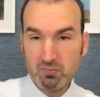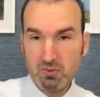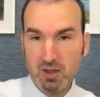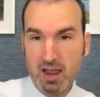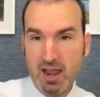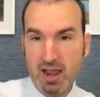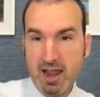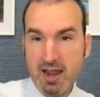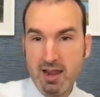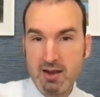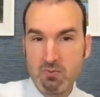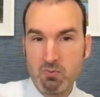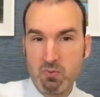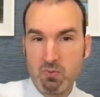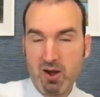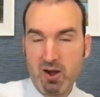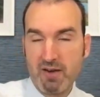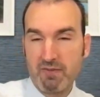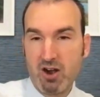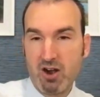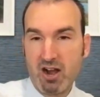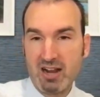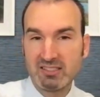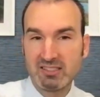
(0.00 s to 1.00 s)
hey,
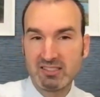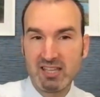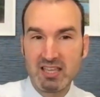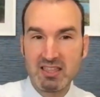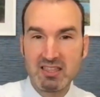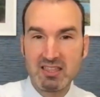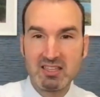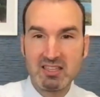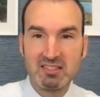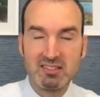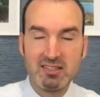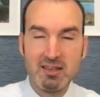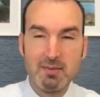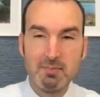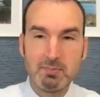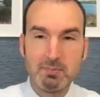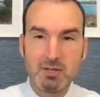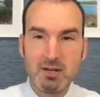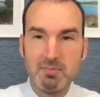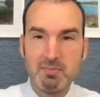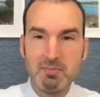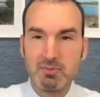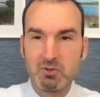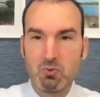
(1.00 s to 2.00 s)
whenever I say these
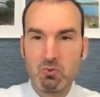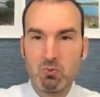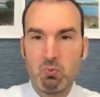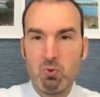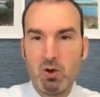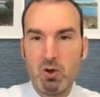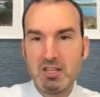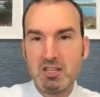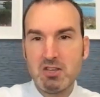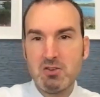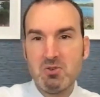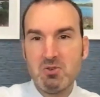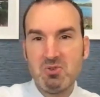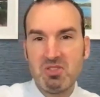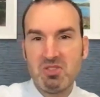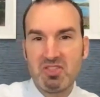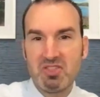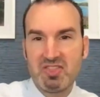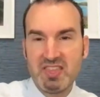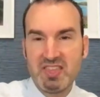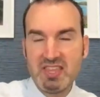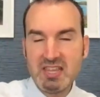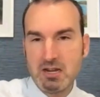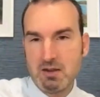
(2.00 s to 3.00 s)
symptoms, what do you
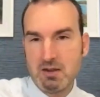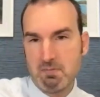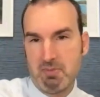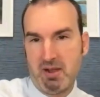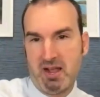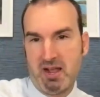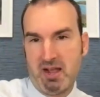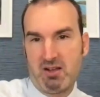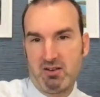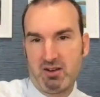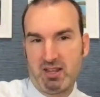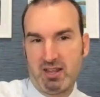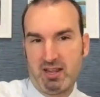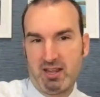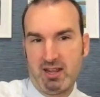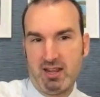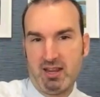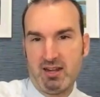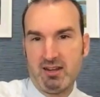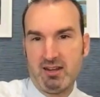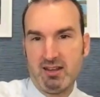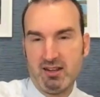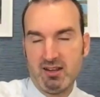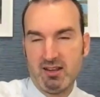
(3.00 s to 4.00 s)
think about?
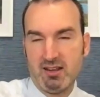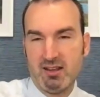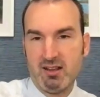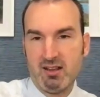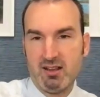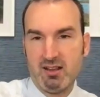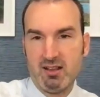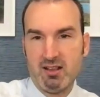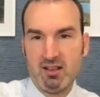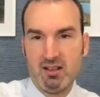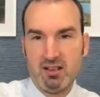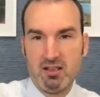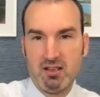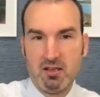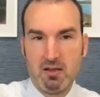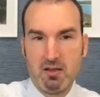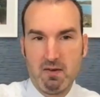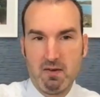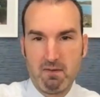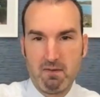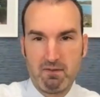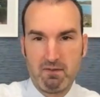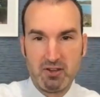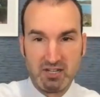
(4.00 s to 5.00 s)
And
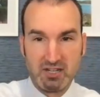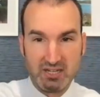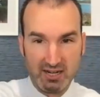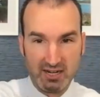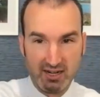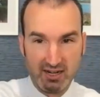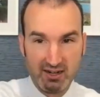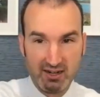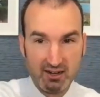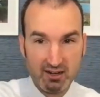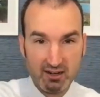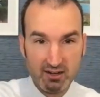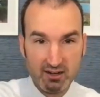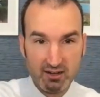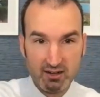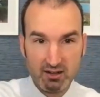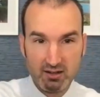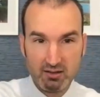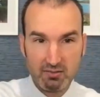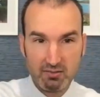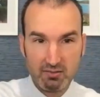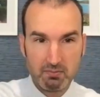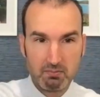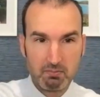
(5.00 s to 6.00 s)
fatigue,
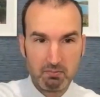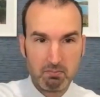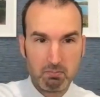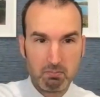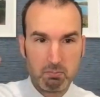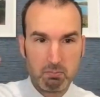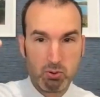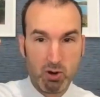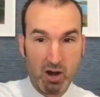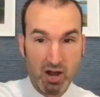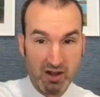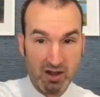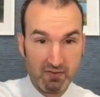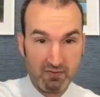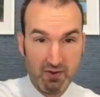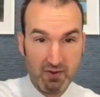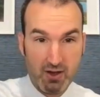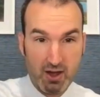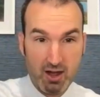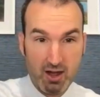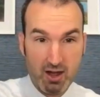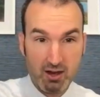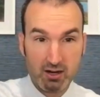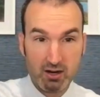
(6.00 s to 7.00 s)
brain
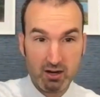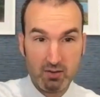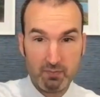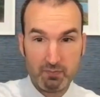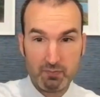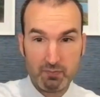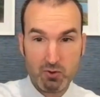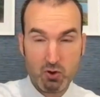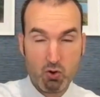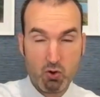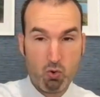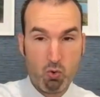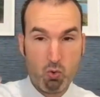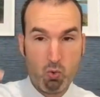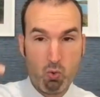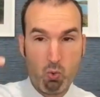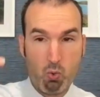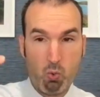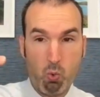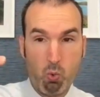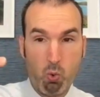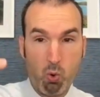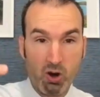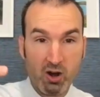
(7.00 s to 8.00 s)
fog,
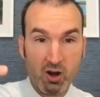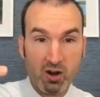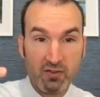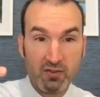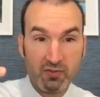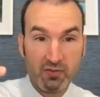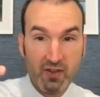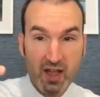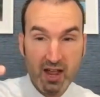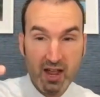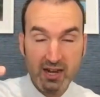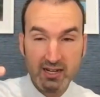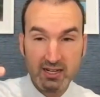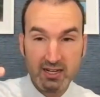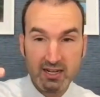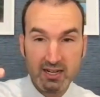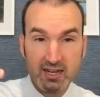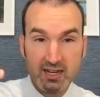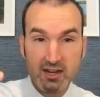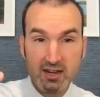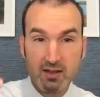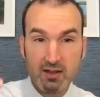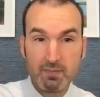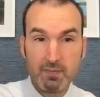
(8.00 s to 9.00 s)
word
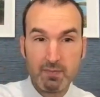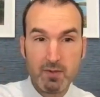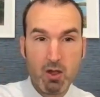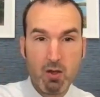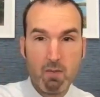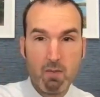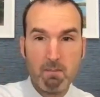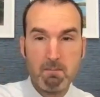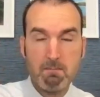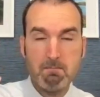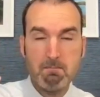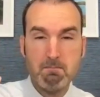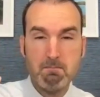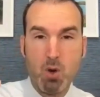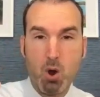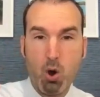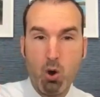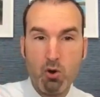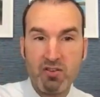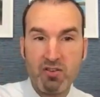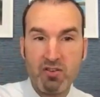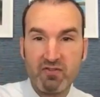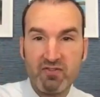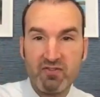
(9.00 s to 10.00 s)
finding,
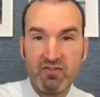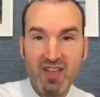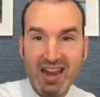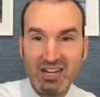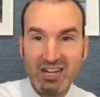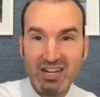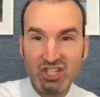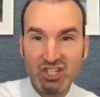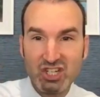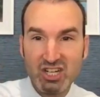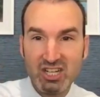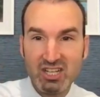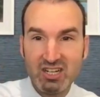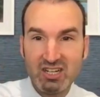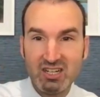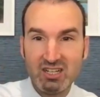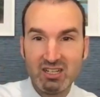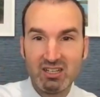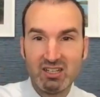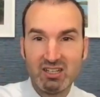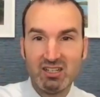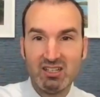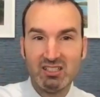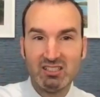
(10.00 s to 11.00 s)
motivation,
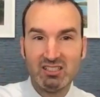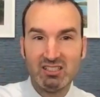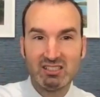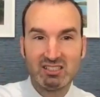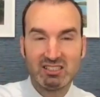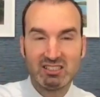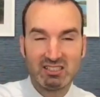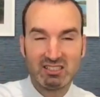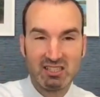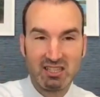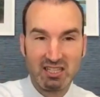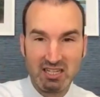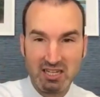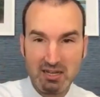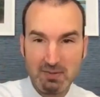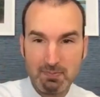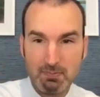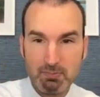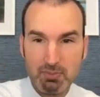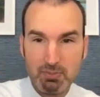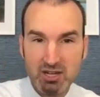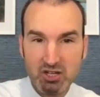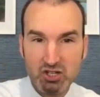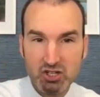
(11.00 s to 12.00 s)

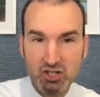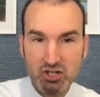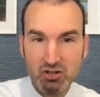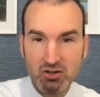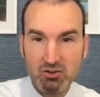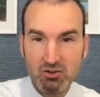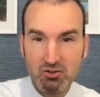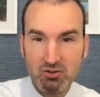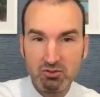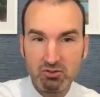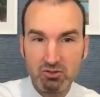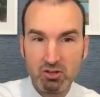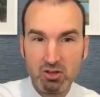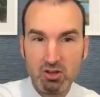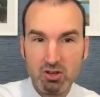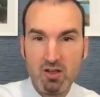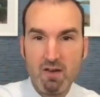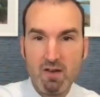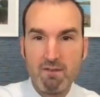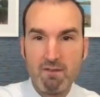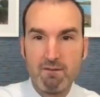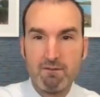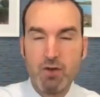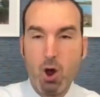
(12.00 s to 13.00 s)
sleep issues,
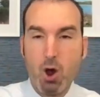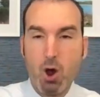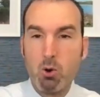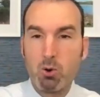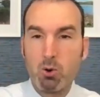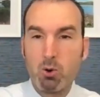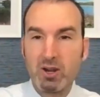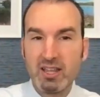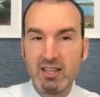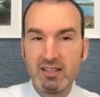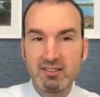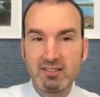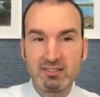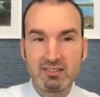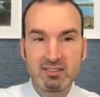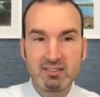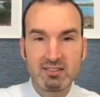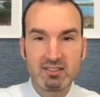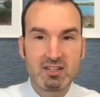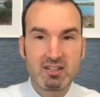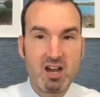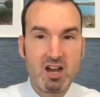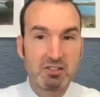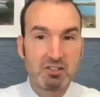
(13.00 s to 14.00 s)
focus,
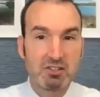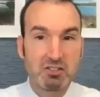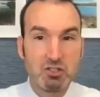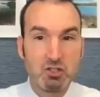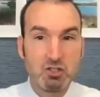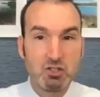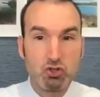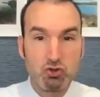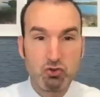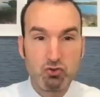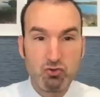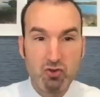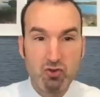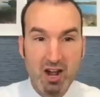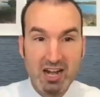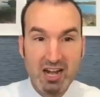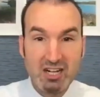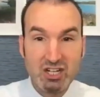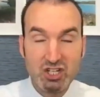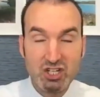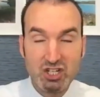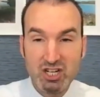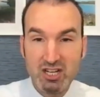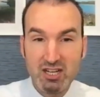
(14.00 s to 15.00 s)

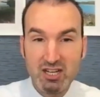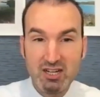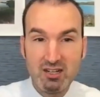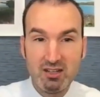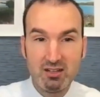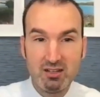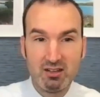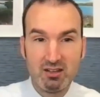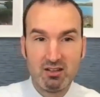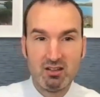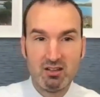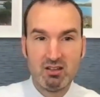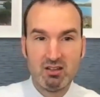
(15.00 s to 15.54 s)
concentration.